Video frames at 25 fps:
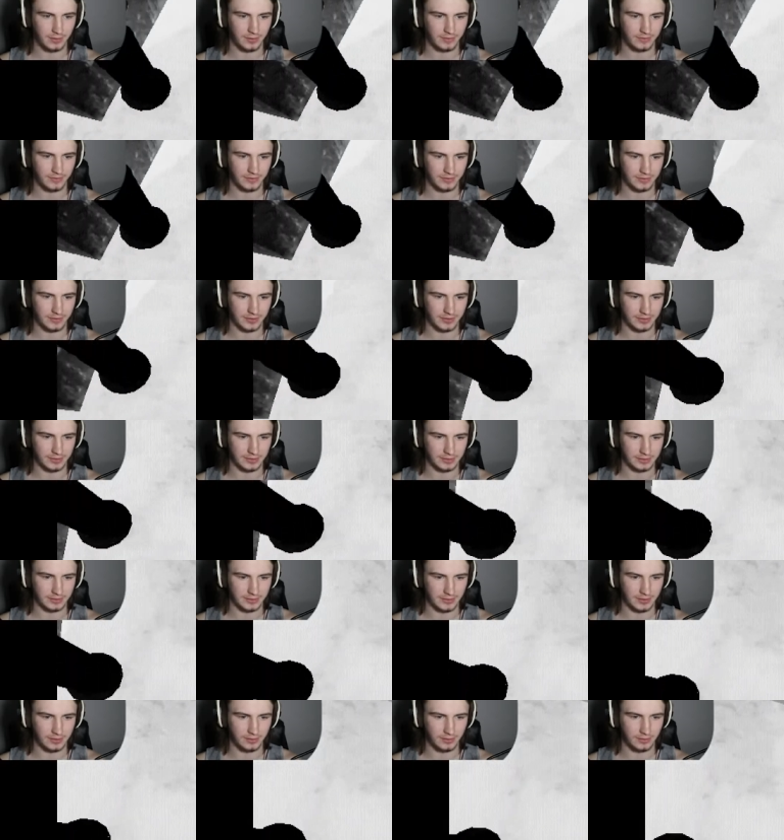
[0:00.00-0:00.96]
well, fuck
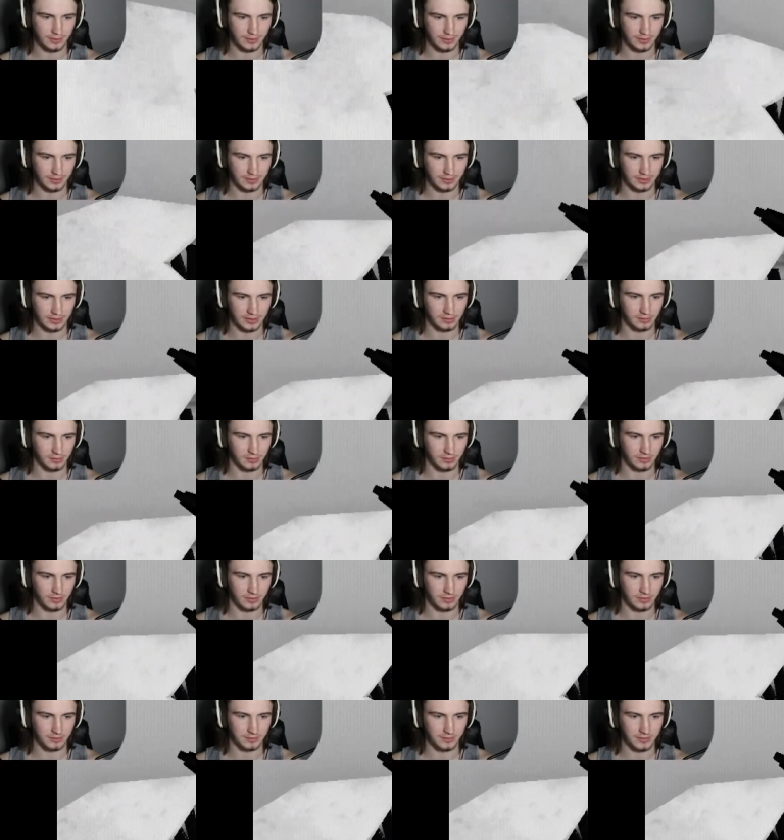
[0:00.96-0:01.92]
this. I don't want this
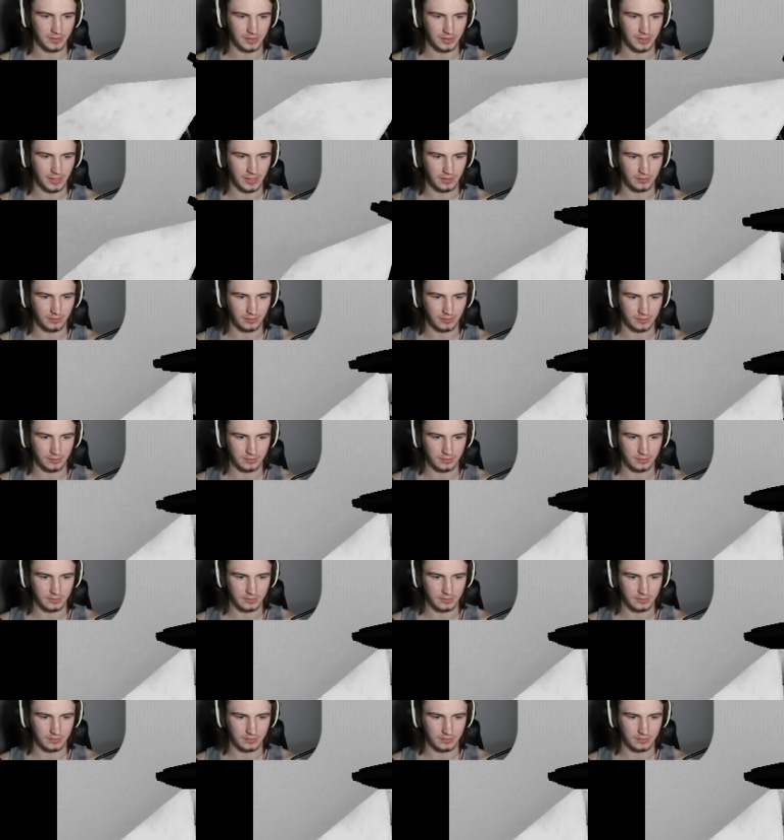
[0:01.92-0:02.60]
anymore. Let me down.